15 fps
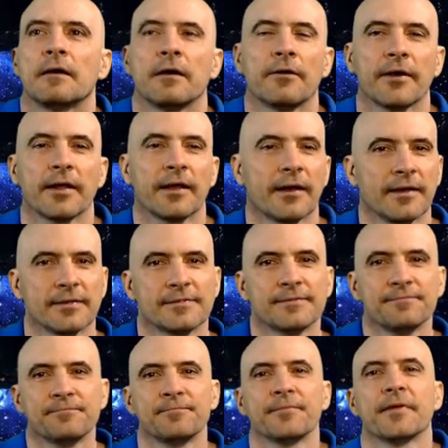Alright guys,
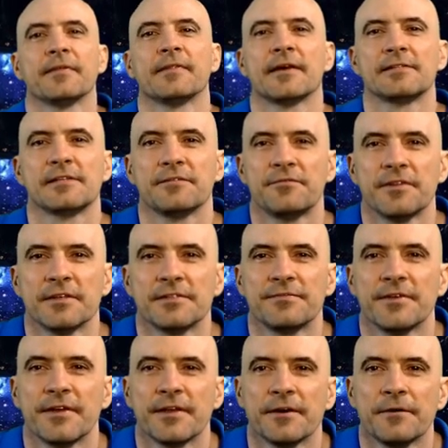that's it for this
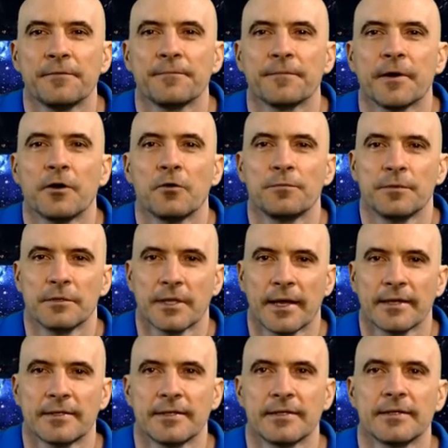video. I hope you
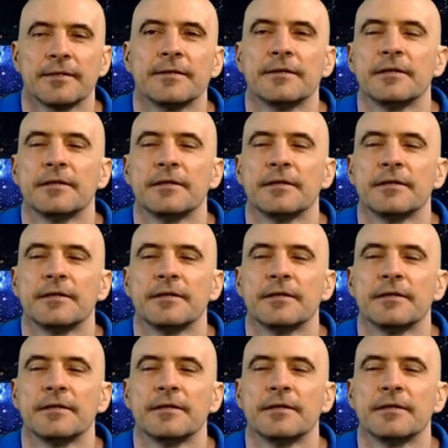liked it.